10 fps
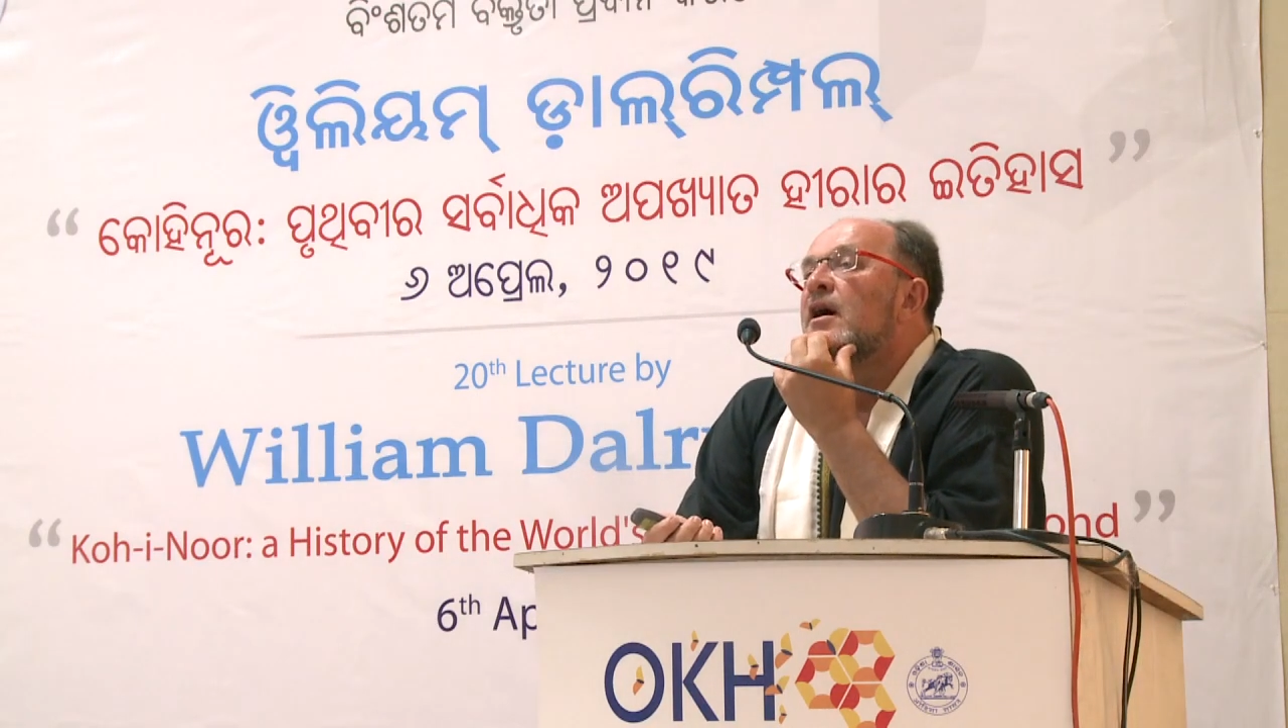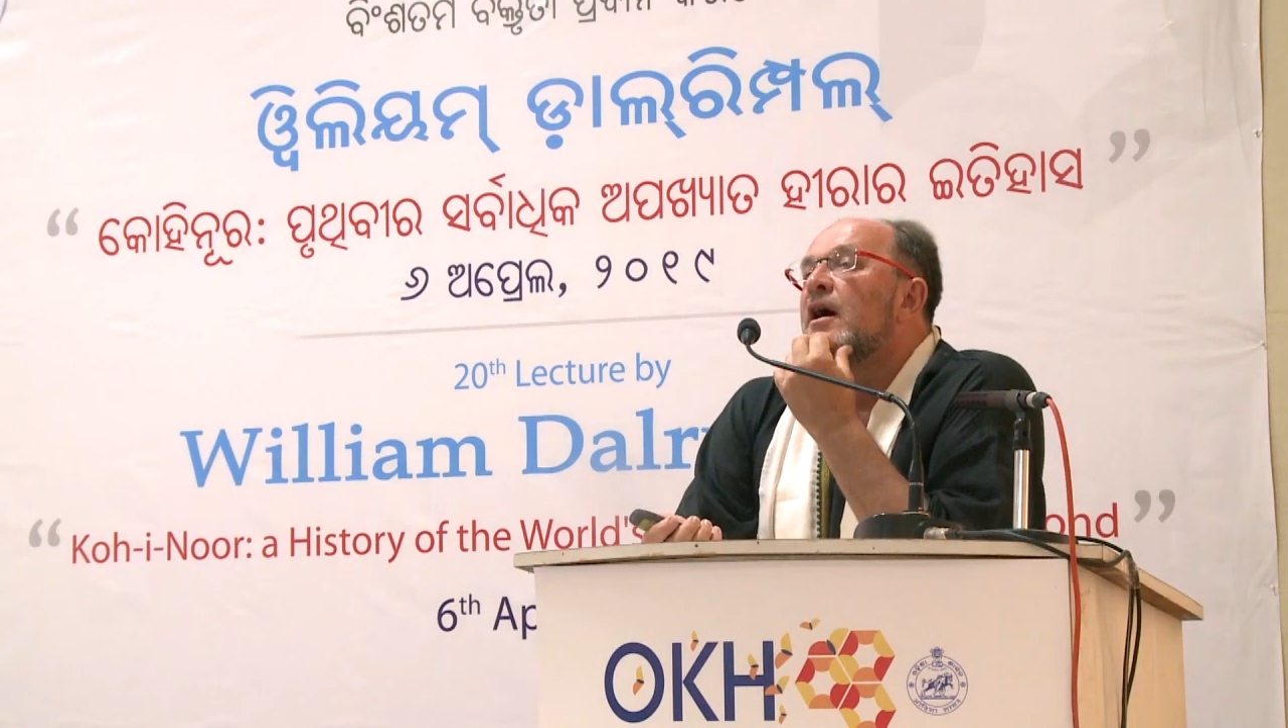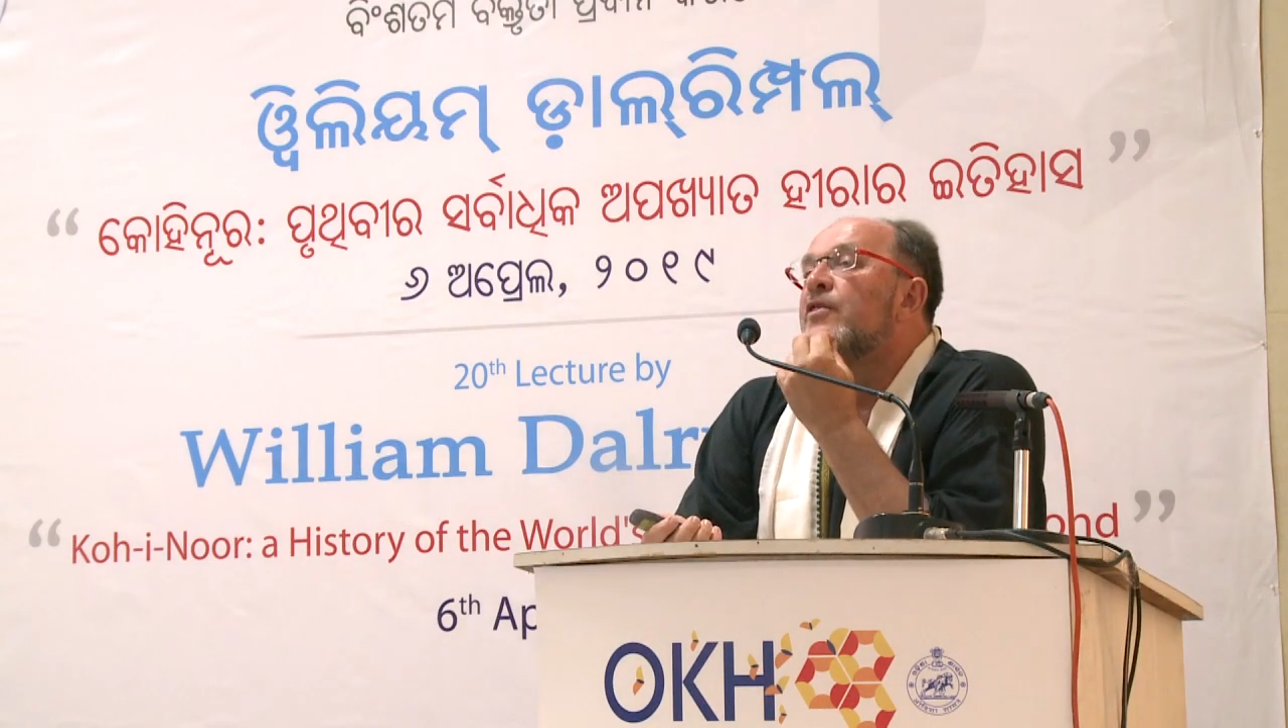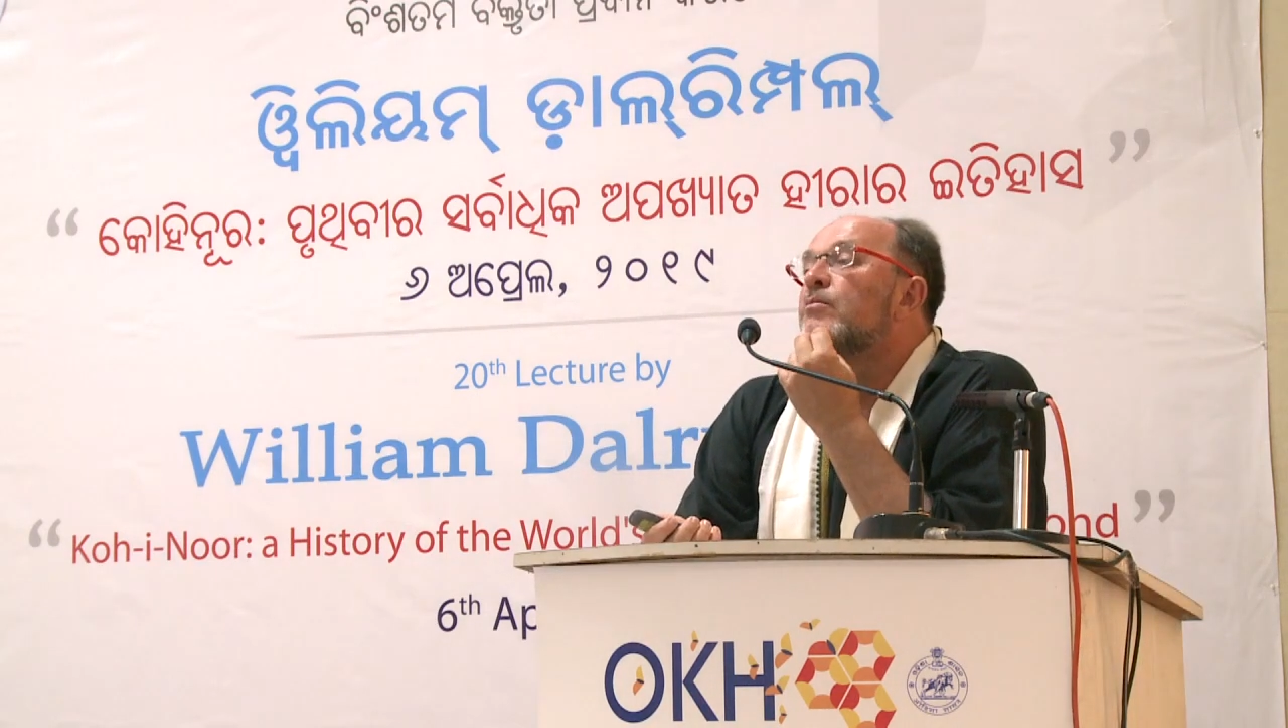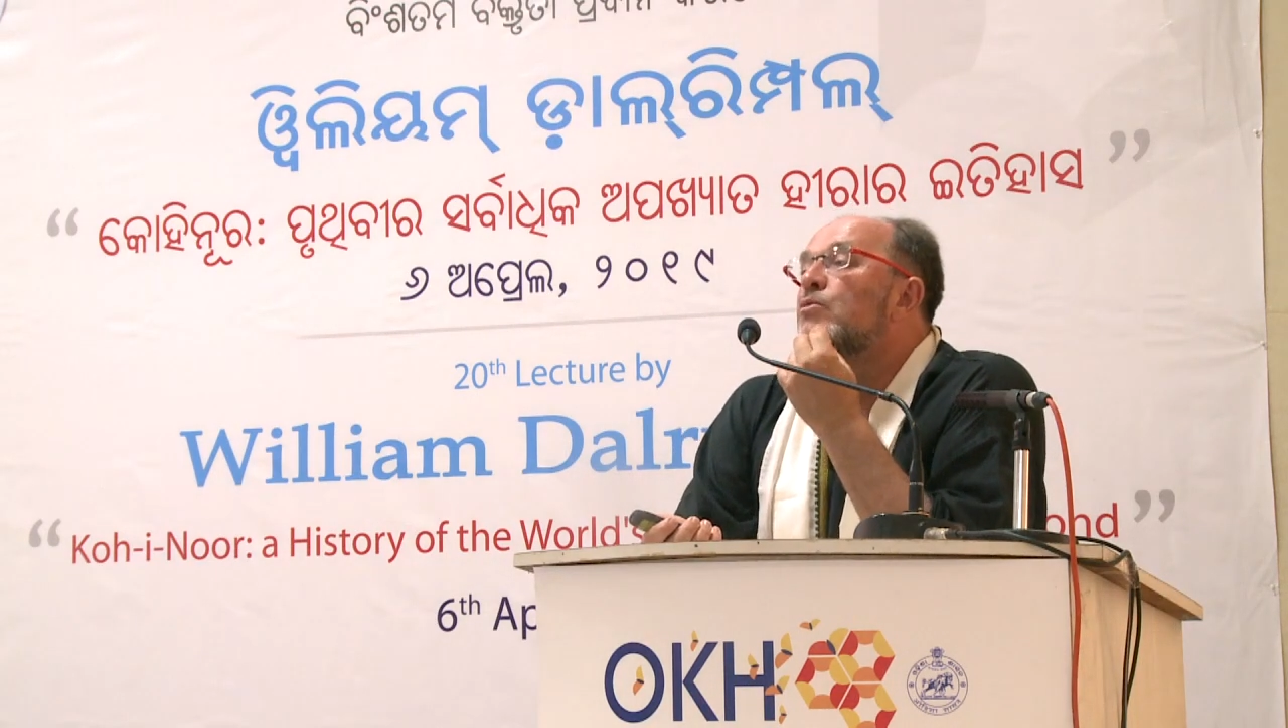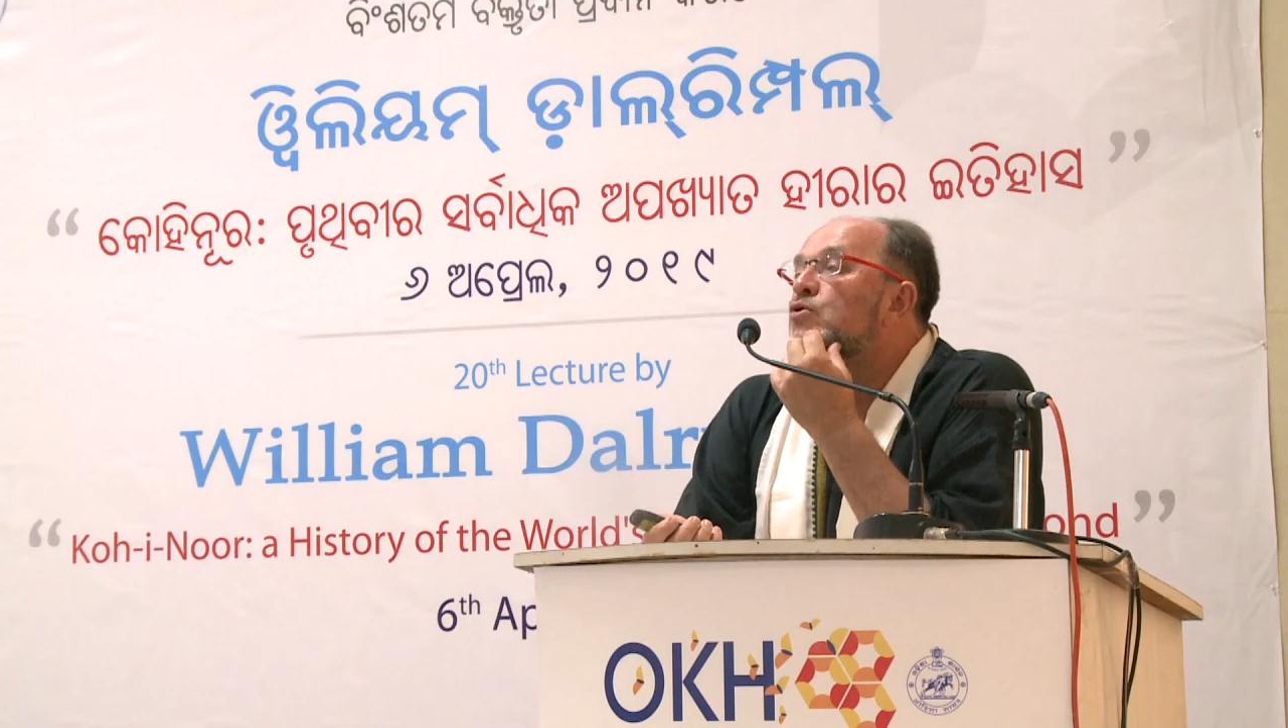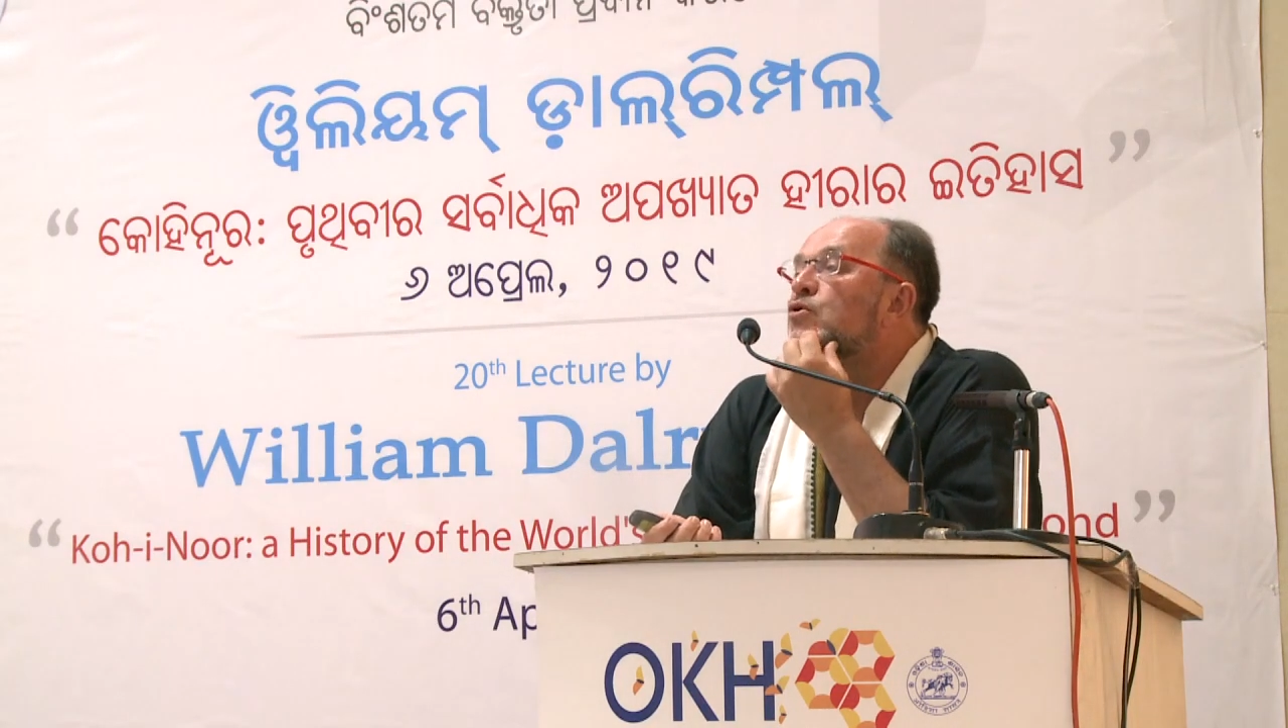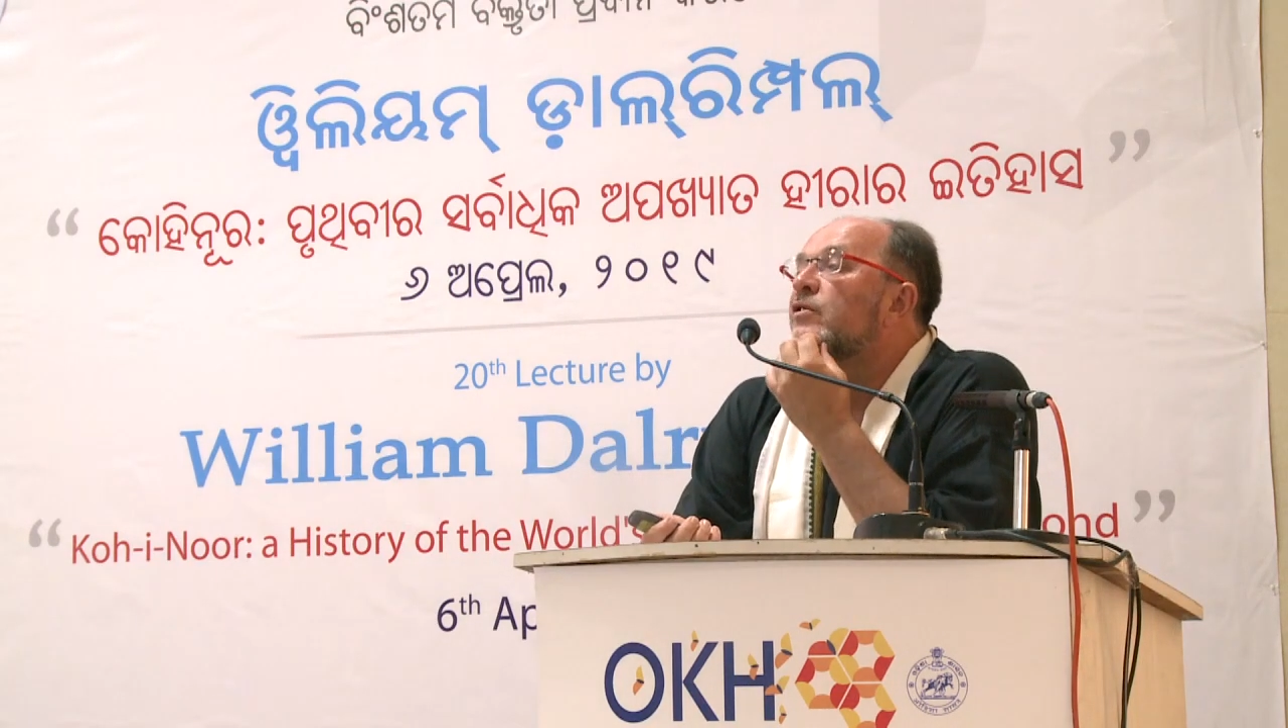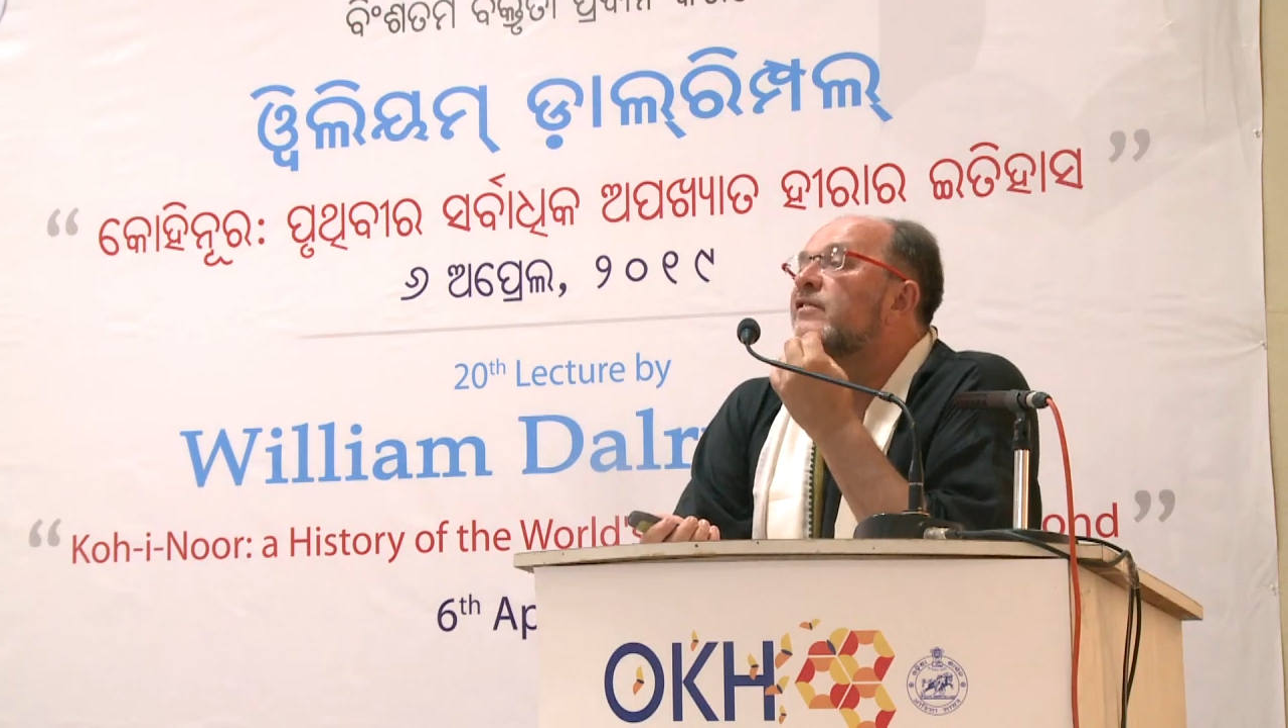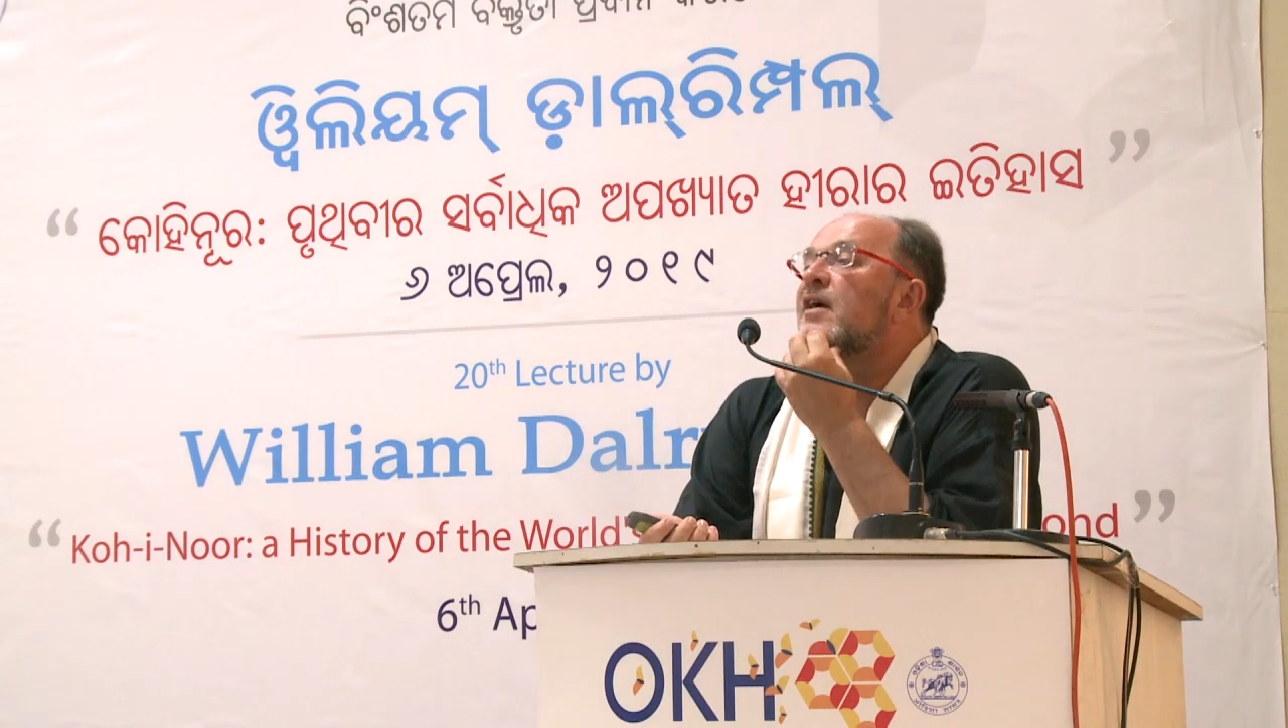the Mughals